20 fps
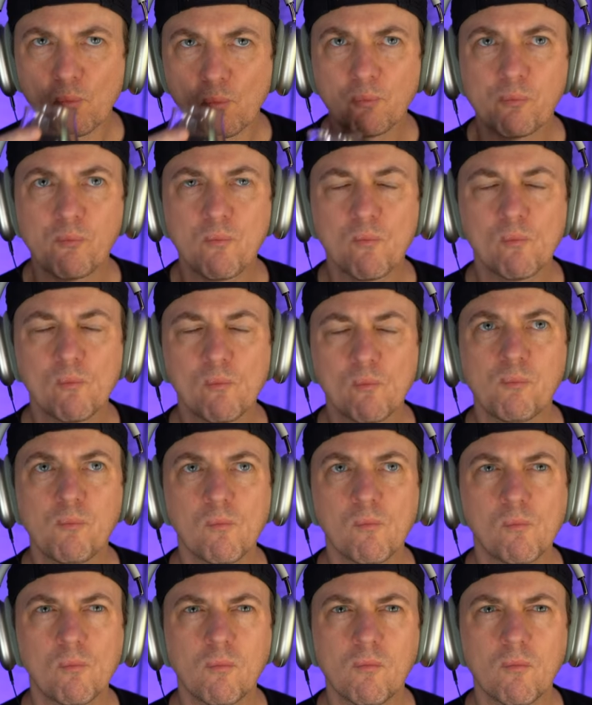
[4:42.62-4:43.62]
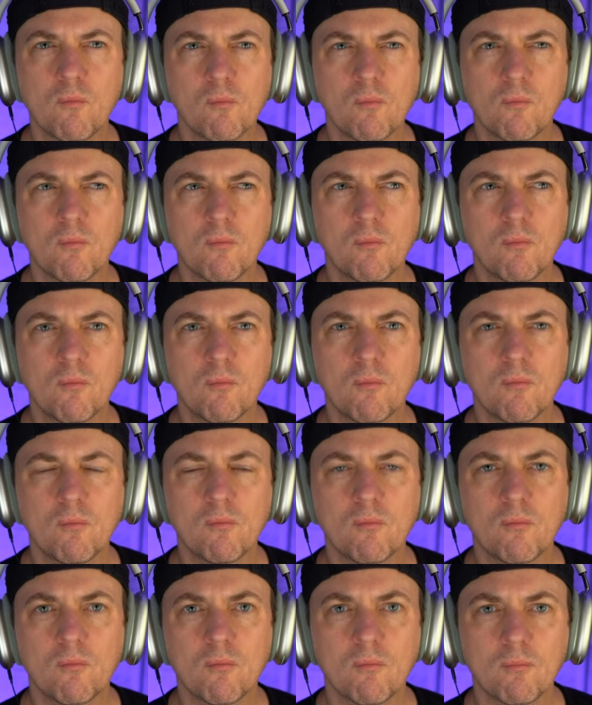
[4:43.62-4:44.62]

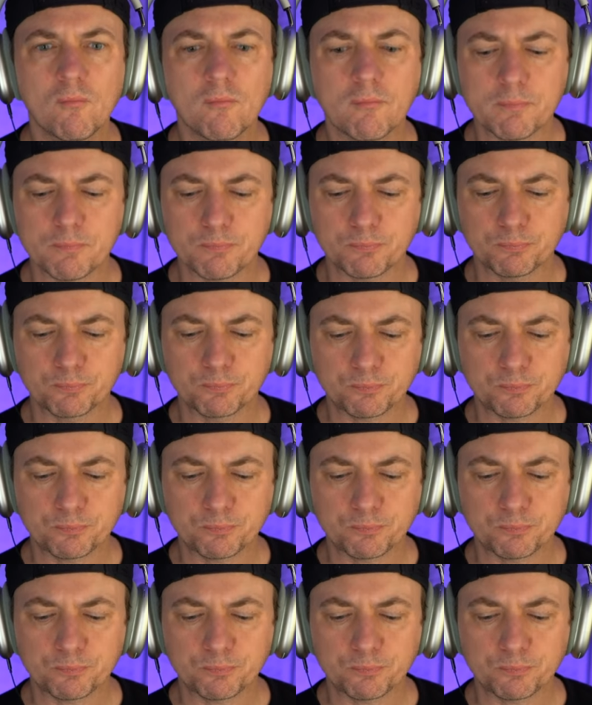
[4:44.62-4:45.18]
(no one is talking)